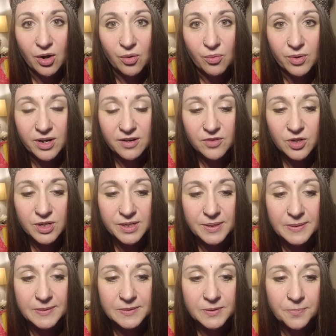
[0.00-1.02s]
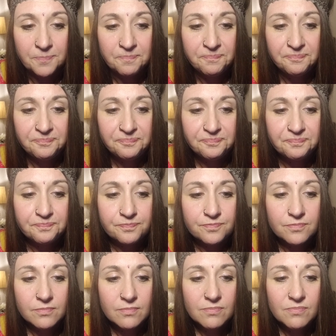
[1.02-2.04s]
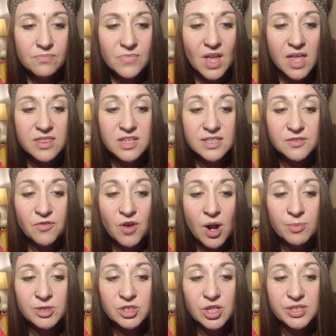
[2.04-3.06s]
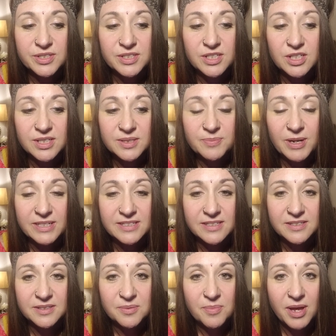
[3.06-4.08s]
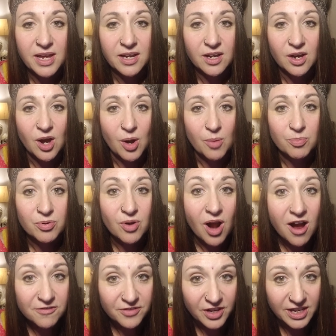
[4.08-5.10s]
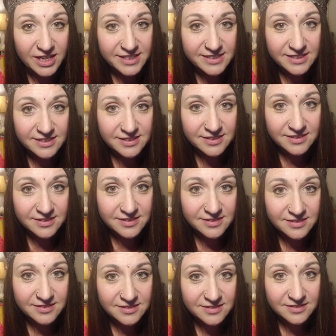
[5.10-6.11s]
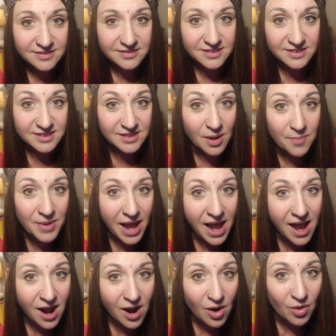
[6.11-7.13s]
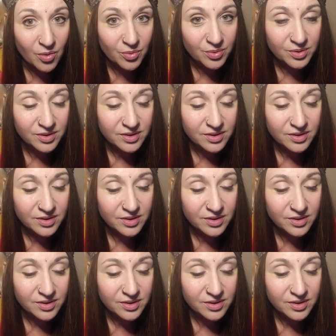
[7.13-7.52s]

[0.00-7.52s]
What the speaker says: or whatever it is. These farmers are still expected to make a profit somehow,